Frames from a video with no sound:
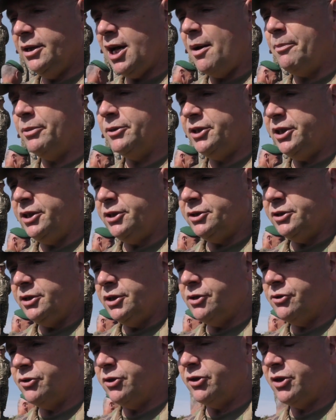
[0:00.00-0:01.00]
competition
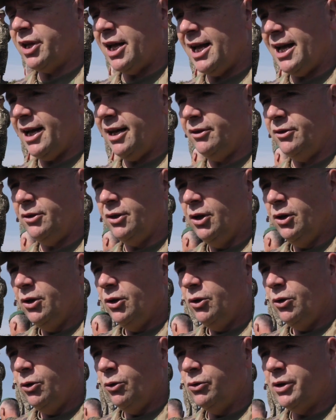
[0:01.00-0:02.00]
is designed
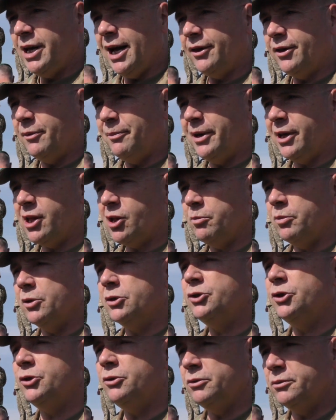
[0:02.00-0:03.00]
who's got the best
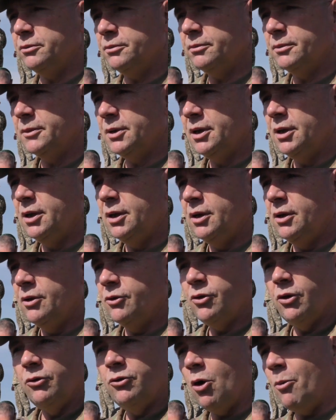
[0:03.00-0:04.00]
platoon.
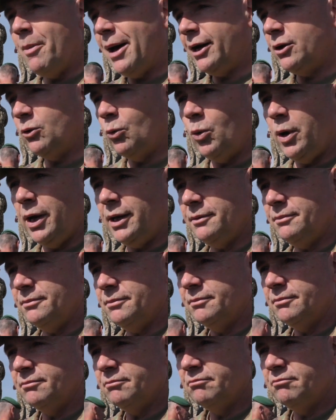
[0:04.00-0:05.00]
So no matter what,
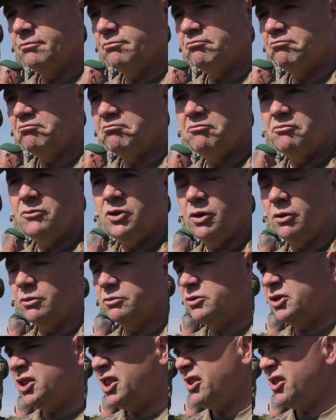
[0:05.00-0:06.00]
you know,
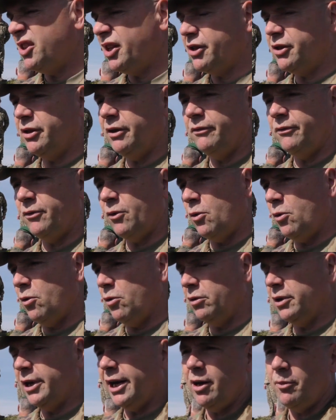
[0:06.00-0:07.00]

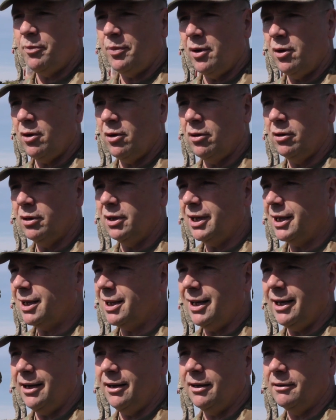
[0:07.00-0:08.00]
T-64, Leopard,
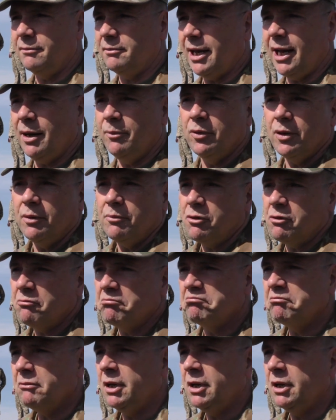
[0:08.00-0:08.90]
Leclerc, Abrams,